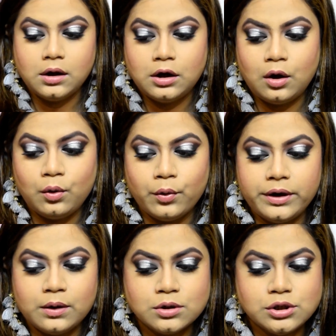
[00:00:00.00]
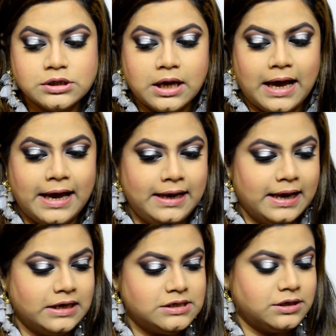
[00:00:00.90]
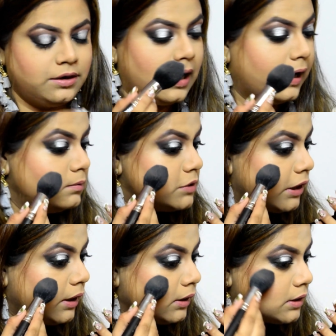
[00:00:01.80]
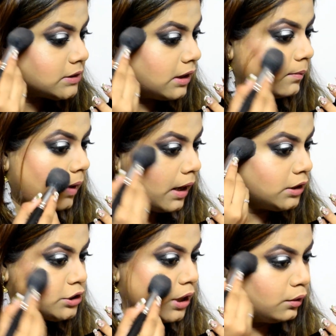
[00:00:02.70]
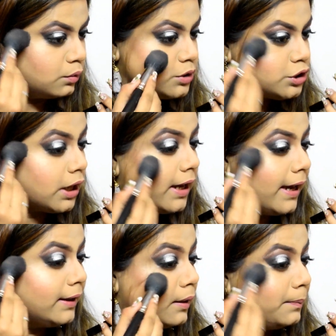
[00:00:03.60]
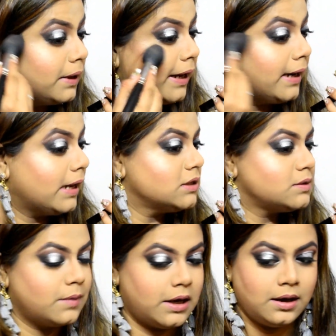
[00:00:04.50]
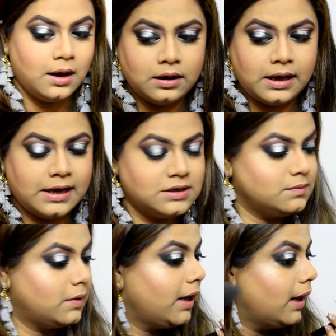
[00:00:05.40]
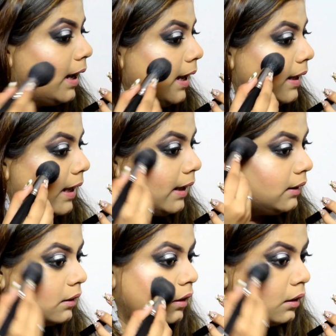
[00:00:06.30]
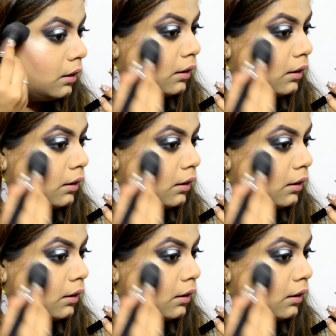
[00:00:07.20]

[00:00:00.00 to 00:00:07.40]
Now going on to the highlighter, I am taking the same eyeshadow which I had applied as my highlighter.